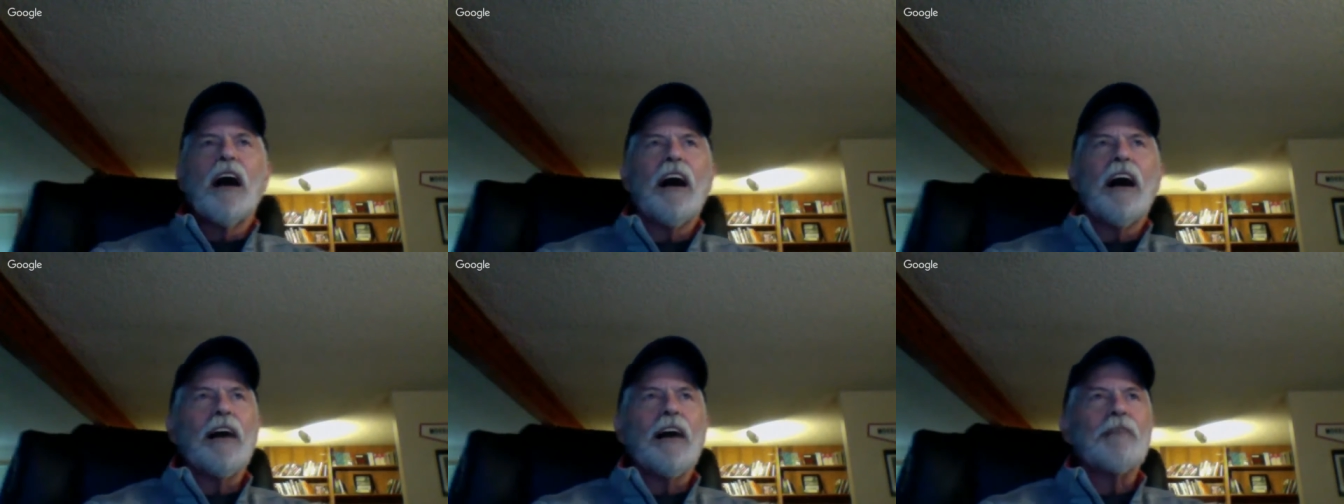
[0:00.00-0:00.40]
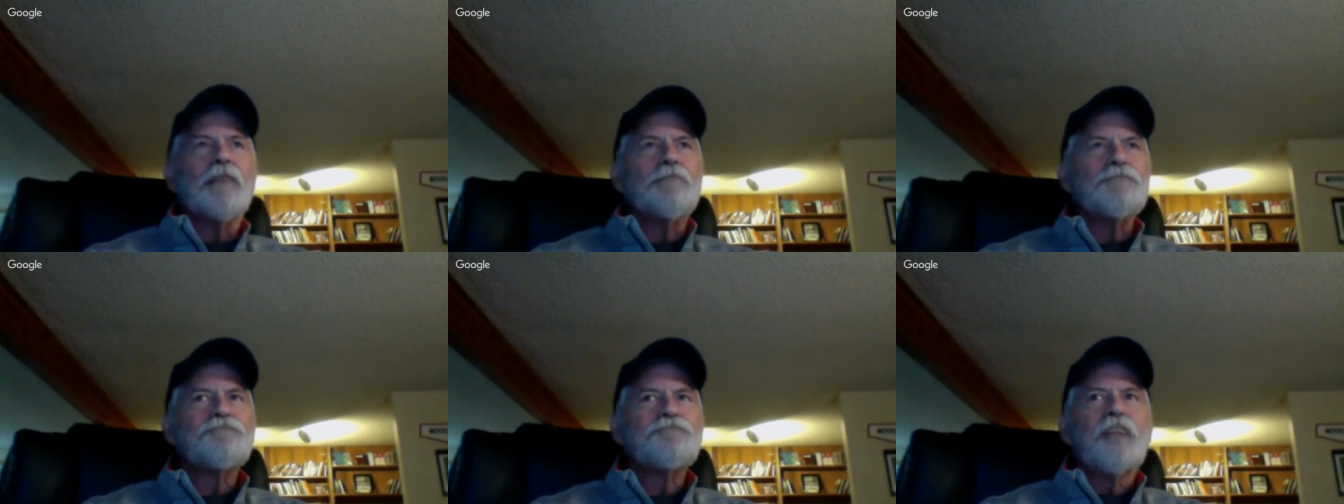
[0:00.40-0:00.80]

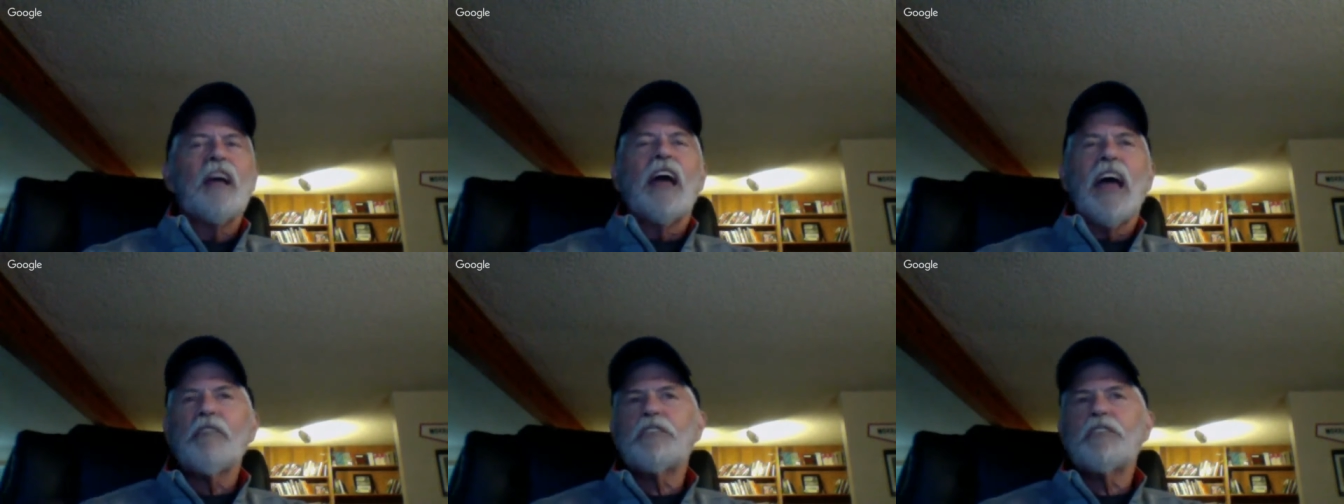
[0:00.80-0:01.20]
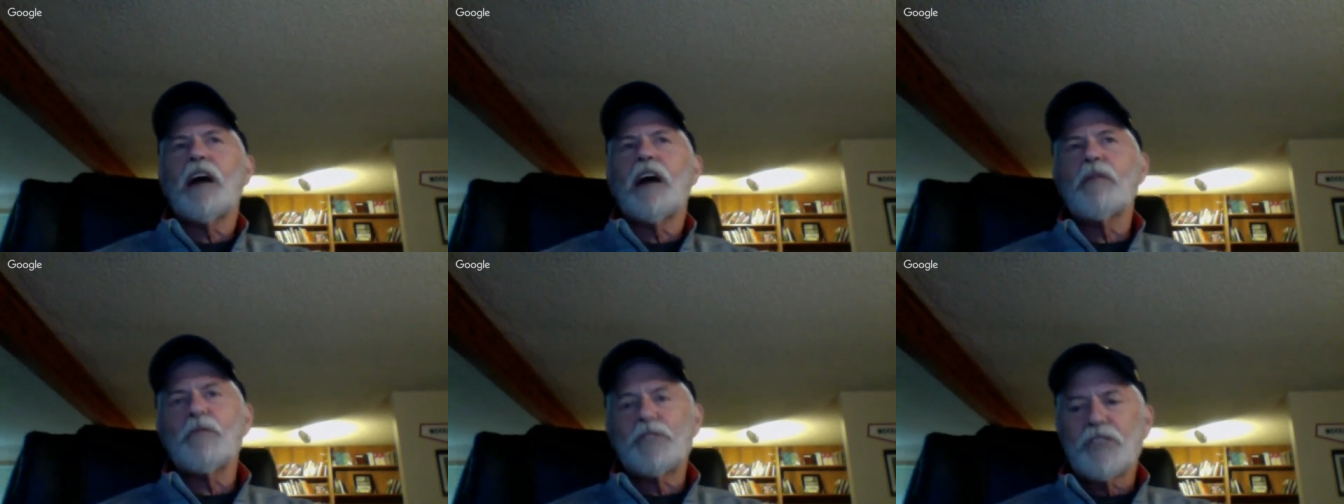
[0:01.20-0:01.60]
Every
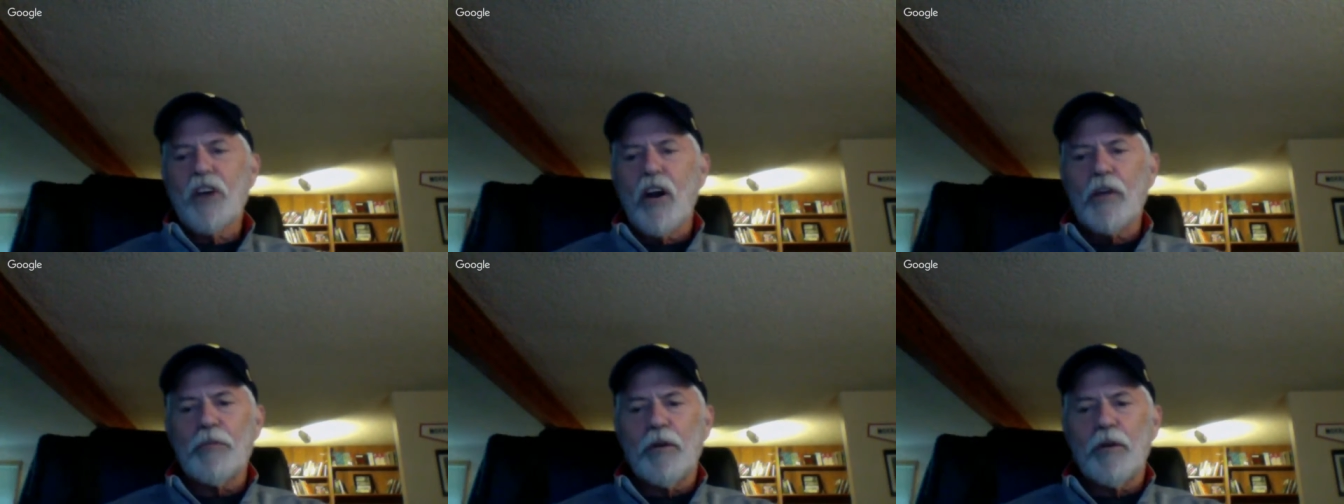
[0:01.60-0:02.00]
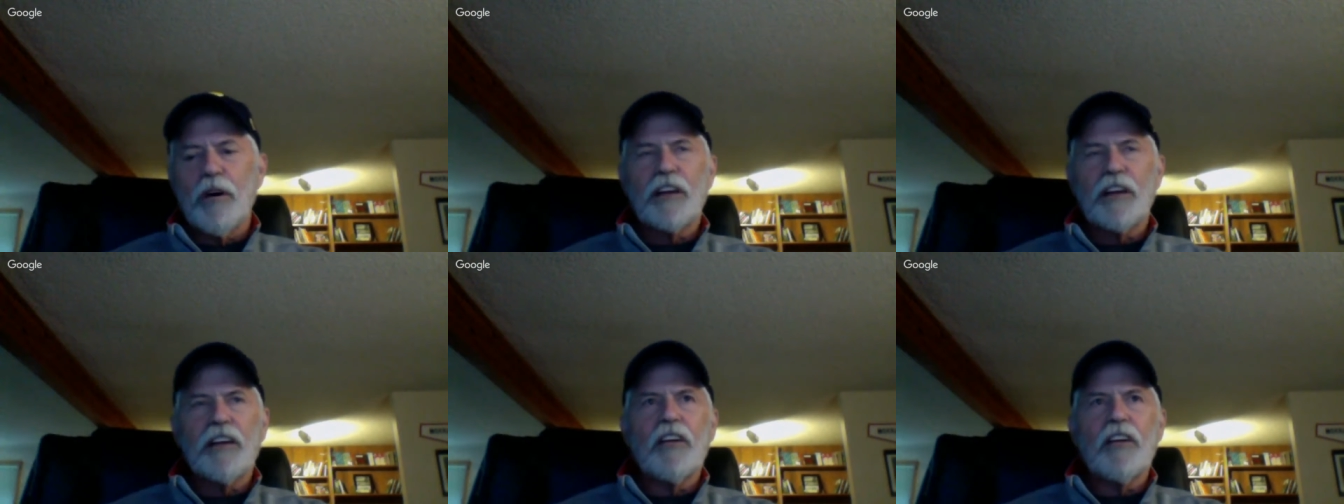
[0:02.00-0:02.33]
time you start a book,